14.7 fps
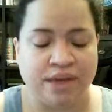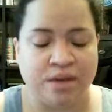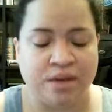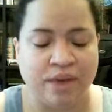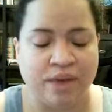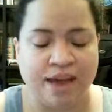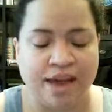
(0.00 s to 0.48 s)

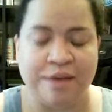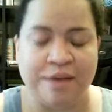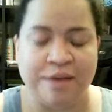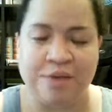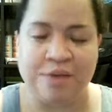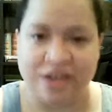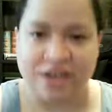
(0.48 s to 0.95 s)
Anyway, I
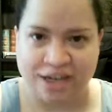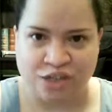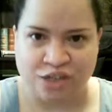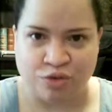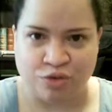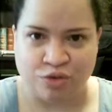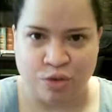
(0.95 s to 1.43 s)
am going to
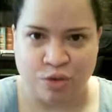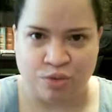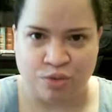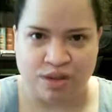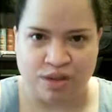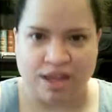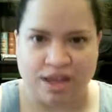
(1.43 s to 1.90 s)
let you
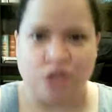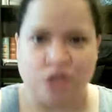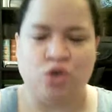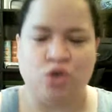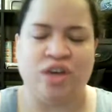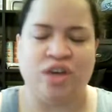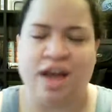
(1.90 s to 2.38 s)
go.
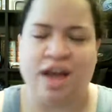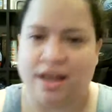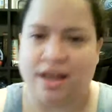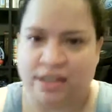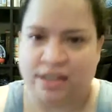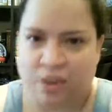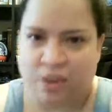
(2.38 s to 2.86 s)
Enjoy your
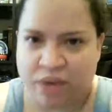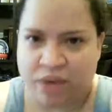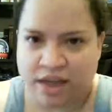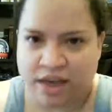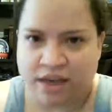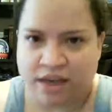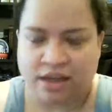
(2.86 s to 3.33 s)
holiday
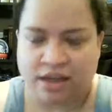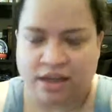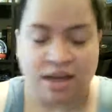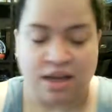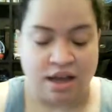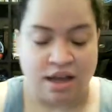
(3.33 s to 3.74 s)
weekend.